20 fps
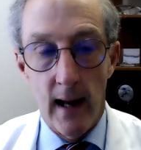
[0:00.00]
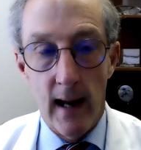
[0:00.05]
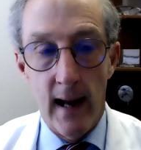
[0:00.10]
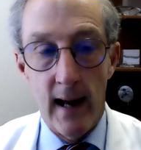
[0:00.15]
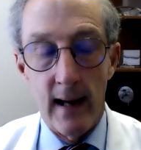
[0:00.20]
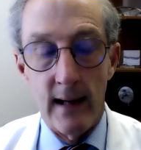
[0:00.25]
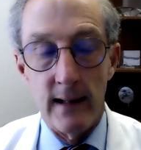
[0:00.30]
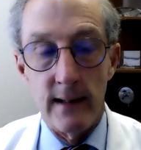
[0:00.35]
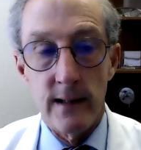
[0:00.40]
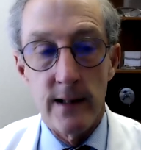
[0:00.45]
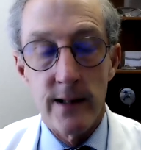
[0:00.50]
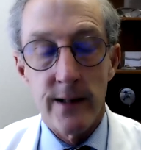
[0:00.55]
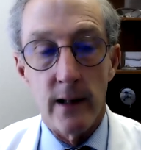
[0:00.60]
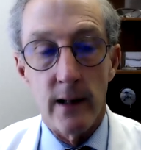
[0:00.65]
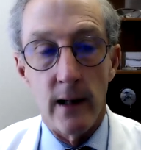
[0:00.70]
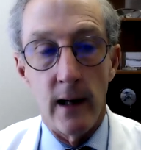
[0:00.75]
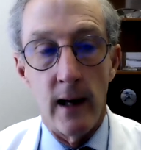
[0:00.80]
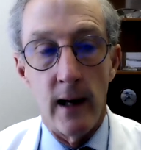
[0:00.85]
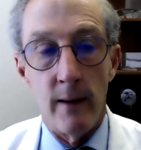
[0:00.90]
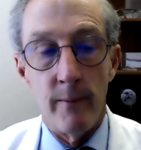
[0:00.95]
And
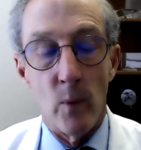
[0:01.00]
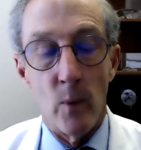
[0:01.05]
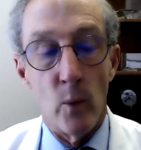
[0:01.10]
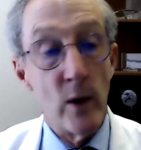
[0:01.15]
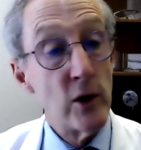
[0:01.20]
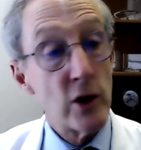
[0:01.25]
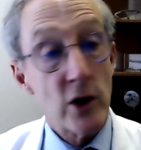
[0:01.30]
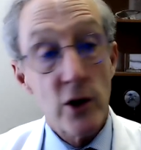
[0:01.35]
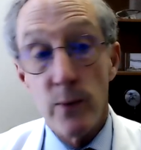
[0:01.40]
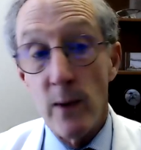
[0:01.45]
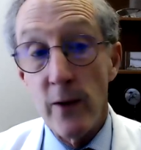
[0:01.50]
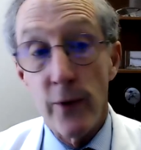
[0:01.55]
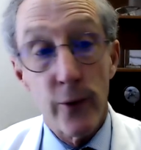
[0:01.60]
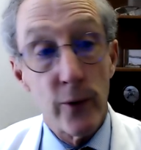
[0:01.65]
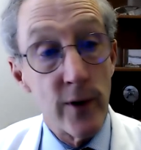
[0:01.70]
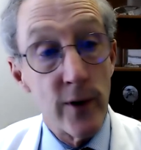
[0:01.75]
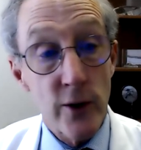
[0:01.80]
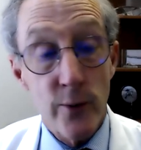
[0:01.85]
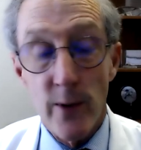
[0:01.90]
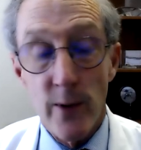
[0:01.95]
um, we just went
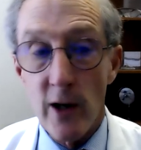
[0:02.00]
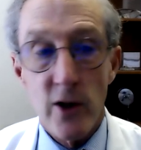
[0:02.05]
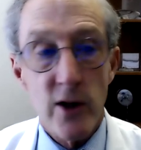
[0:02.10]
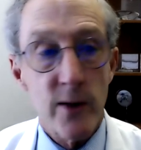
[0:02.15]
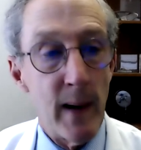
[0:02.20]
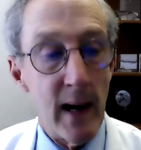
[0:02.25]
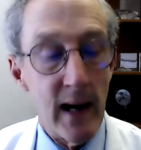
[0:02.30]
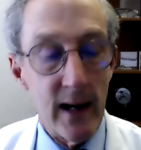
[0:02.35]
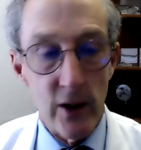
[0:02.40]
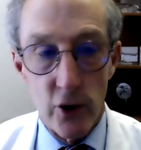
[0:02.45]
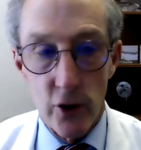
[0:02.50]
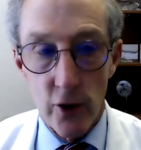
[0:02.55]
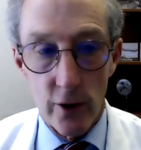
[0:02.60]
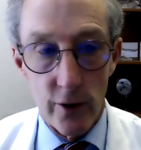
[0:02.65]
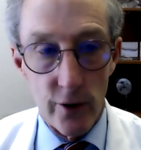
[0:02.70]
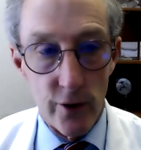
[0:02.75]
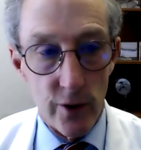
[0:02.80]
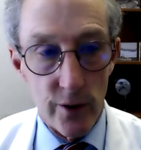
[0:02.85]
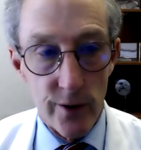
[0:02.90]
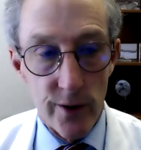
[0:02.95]
through this with our spine
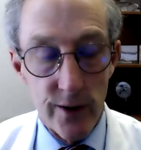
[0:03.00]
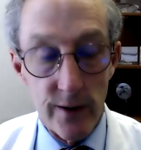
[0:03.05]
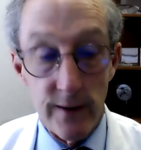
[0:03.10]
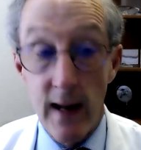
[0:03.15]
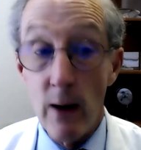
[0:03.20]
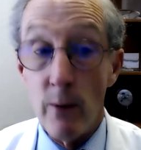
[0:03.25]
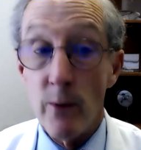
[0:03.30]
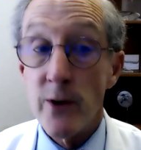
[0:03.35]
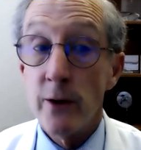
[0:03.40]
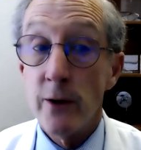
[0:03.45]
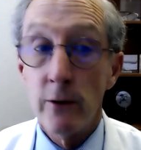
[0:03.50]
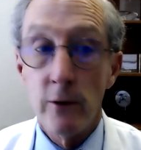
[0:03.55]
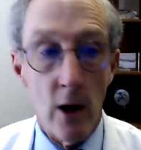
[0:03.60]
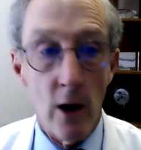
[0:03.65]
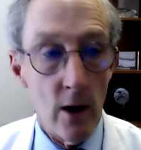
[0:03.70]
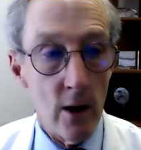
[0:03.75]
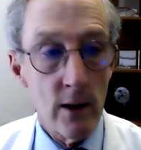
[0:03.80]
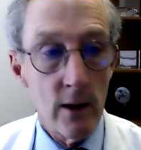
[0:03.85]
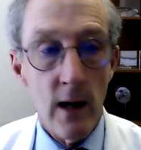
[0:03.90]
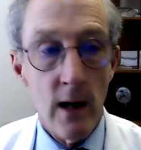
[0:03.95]
surgeons. And that was a
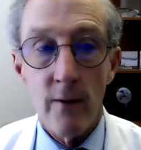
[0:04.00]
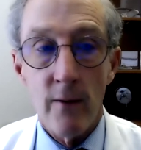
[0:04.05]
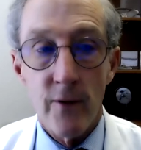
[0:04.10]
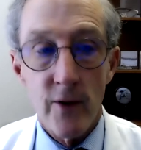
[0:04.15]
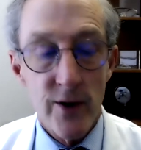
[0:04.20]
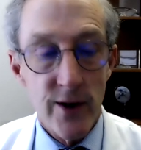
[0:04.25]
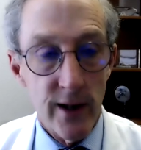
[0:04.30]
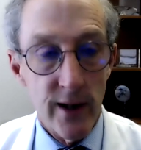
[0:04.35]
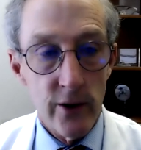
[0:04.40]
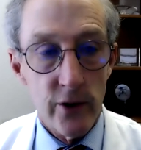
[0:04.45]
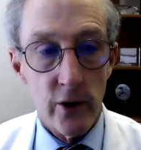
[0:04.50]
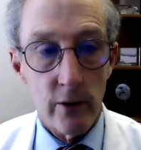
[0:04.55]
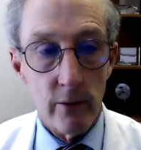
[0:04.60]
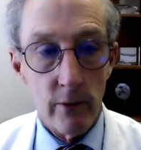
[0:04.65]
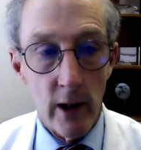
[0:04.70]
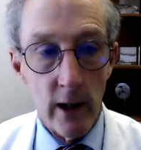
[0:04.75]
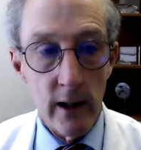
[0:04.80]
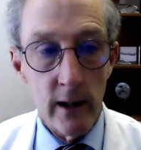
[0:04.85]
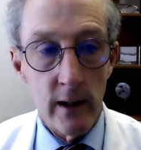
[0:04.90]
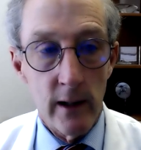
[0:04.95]
long conversation,
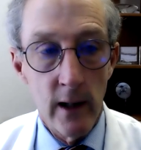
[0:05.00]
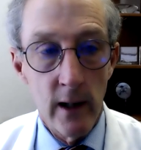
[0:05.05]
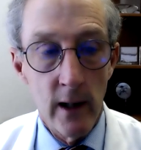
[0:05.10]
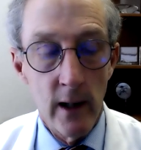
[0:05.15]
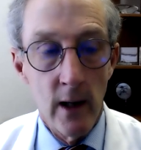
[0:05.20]
right?